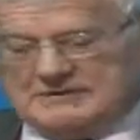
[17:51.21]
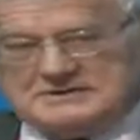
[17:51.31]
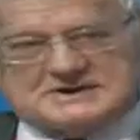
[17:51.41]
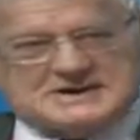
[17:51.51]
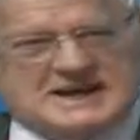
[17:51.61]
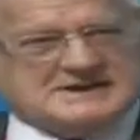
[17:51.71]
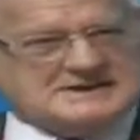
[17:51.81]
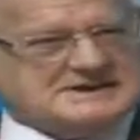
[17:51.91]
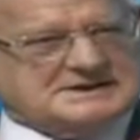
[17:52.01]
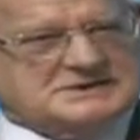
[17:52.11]
is a
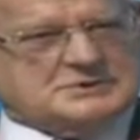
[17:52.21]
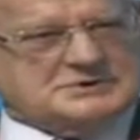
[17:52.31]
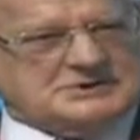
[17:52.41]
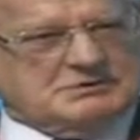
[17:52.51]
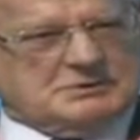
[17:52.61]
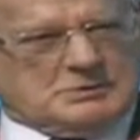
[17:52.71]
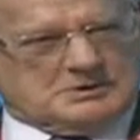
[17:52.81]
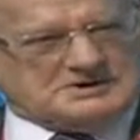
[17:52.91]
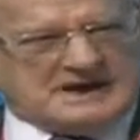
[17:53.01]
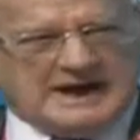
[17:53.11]
tendency to assume the
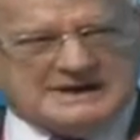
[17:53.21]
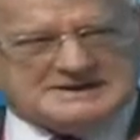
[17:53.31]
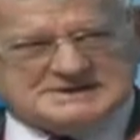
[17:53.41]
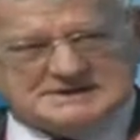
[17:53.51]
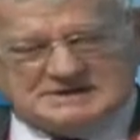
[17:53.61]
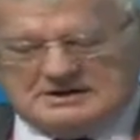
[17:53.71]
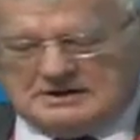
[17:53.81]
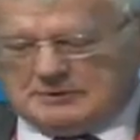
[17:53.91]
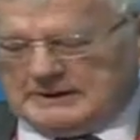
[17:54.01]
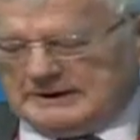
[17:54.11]
worst case
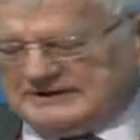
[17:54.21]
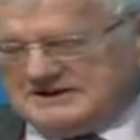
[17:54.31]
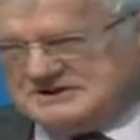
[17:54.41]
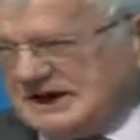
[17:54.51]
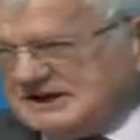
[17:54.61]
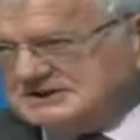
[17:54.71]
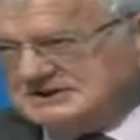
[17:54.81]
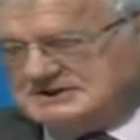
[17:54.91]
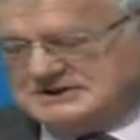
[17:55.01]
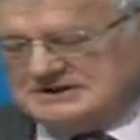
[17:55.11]
about the
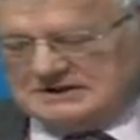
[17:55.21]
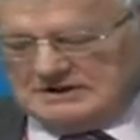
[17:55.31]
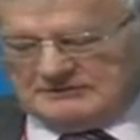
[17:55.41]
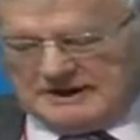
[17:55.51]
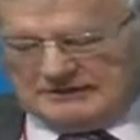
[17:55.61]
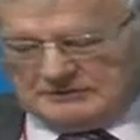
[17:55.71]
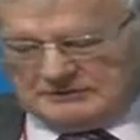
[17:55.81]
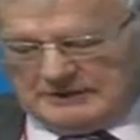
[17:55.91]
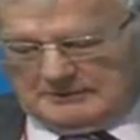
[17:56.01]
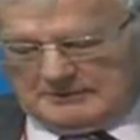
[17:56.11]
intentions of naval
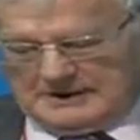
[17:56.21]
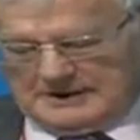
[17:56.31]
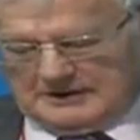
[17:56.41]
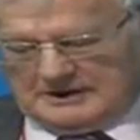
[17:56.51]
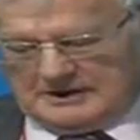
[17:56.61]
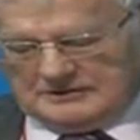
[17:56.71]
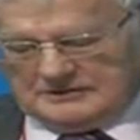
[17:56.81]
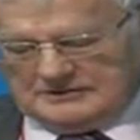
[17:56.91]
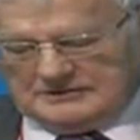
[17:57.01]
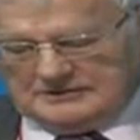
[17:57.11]
development in other
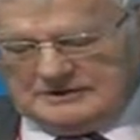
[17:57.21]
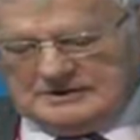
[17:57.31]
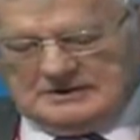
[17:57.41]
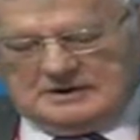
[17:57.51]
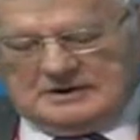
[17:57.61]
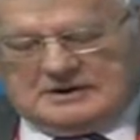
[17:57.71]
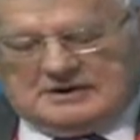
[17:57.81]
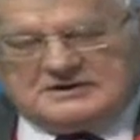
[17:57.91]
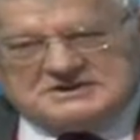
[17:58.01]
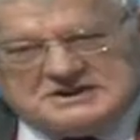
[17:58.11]
countries.
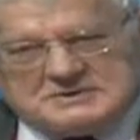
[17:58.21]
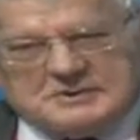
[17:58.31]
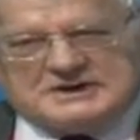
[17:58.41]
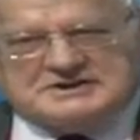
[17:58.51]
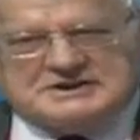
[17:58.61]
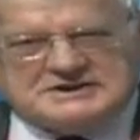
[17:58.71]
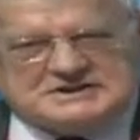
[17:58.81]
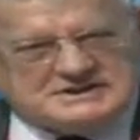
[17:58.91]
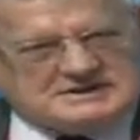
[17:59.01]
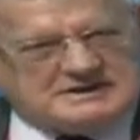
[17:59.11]
The situation
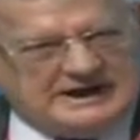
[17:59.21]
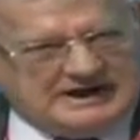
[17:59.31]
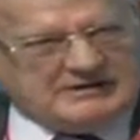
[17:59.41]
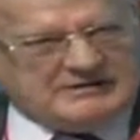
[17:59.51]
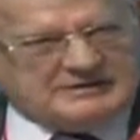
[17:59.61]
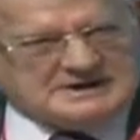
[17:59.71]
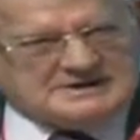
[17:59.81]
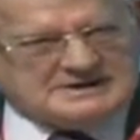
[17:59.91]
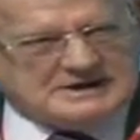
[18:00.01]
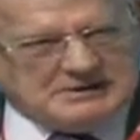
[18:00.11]
here
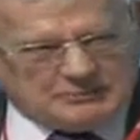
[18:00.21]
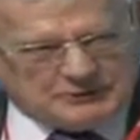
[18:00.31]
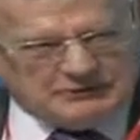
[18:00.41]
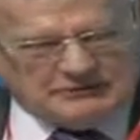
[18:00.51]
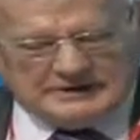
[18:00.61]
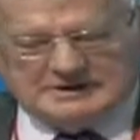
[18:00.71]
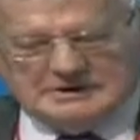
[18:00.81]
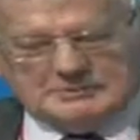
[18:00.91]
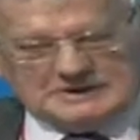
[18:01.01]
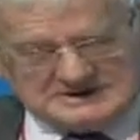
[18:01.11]
is improving,
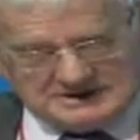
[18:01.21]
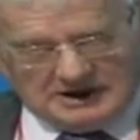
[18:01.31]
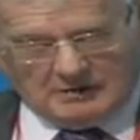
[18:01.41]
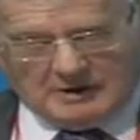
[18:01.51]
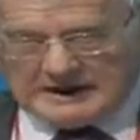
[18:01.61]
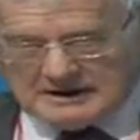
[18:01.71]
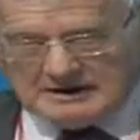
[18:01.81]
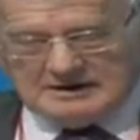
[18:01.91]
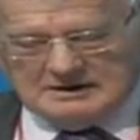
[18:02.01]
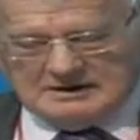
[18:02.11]
but slowly,
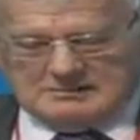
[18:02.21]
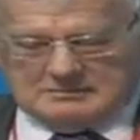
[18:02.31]
and